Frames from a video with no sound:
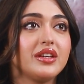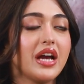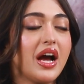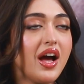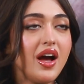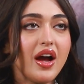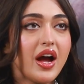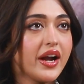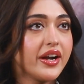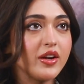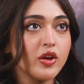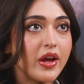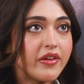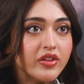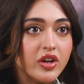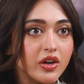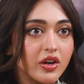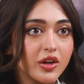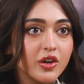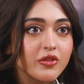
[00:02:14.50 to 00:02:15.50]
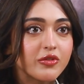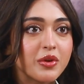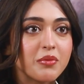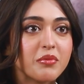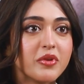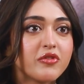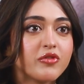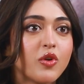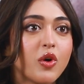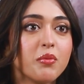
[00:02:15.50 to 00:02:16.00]
I'd never heard of
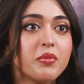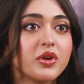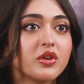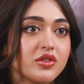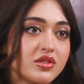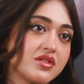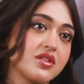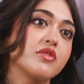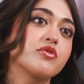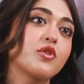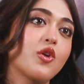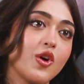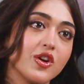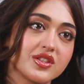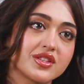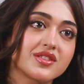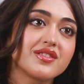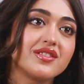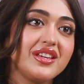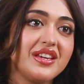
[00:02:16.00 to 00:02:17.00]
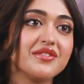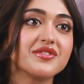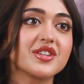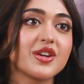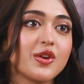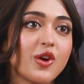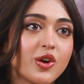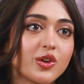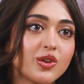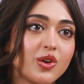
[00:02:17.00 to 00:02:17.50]
him before because, of course, thieves
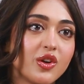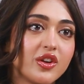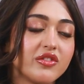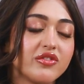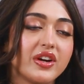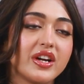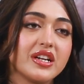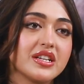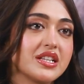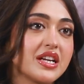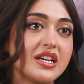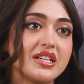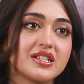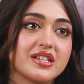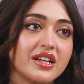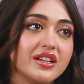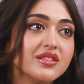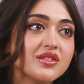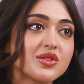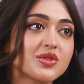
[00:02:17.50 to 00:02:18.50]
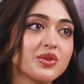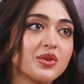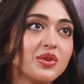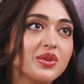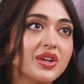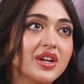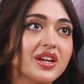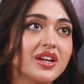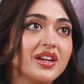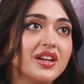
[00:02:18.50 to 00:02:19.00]
are not glorified, as I said.
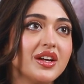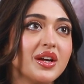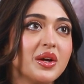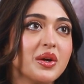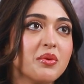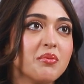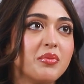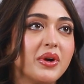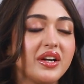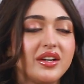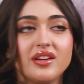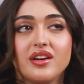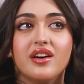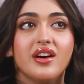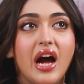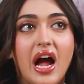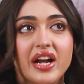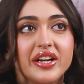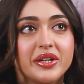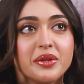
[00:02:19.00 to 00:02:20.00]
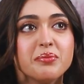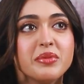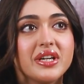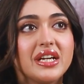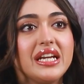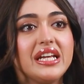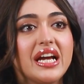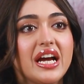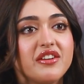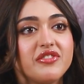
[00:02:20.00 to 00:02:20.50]
So. But
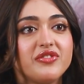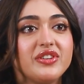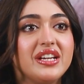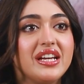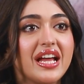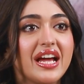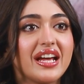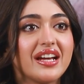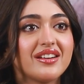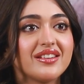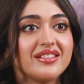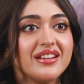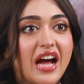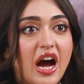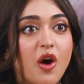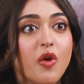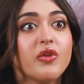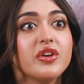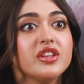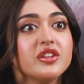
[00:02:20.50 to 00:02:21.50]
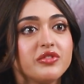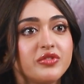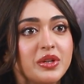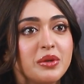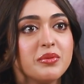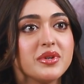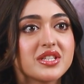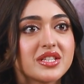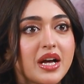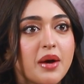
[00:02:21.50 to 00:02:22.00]
ultimately, I feel like now when the
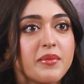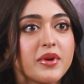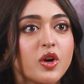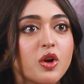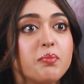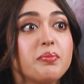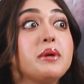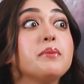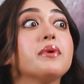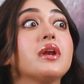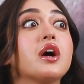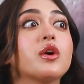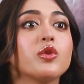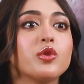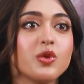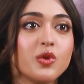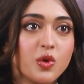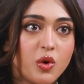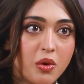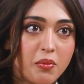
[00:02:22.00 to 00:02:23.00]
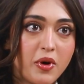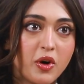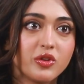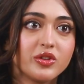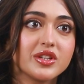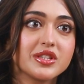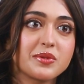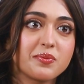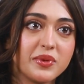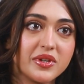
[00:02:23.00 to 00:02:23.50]
film is coming out, people are going to know
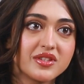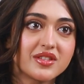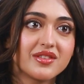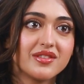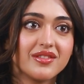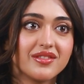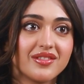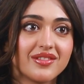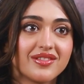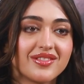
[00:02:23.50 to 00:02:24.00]
about this person.